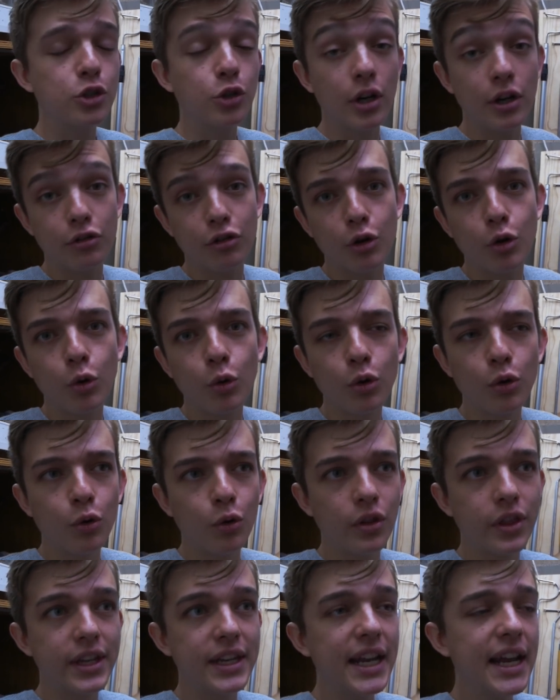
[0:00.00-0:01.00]
So I record
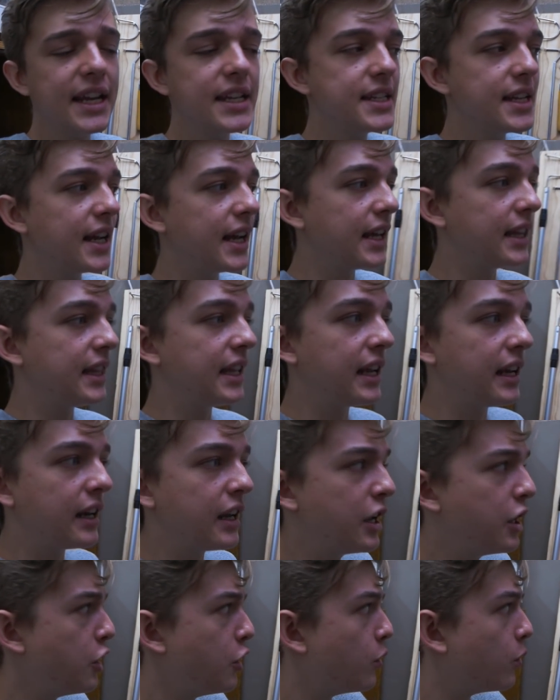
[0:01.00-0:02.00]
all the data, and then
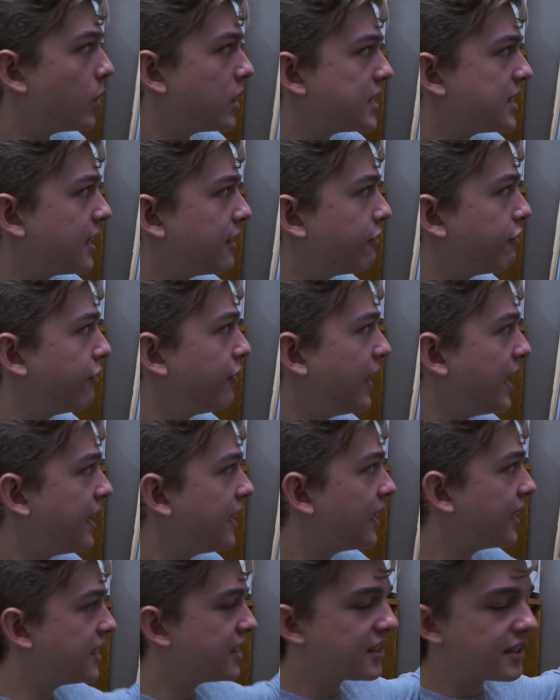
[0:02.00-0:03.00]
once I've
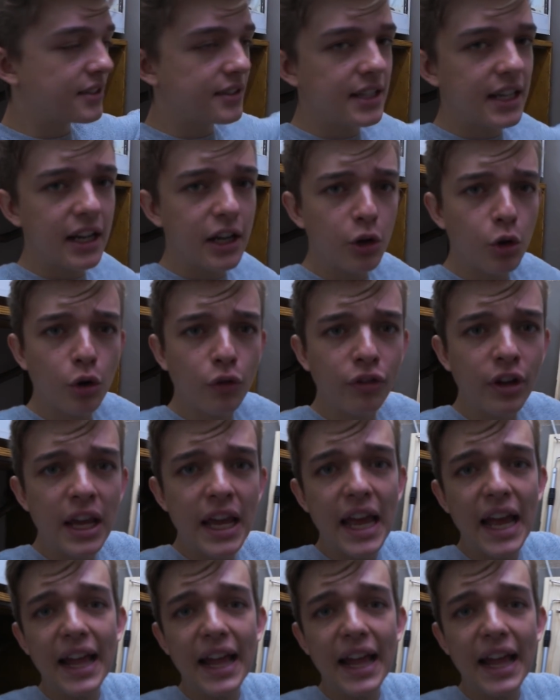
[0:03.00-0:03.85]
fed, I just tick it off,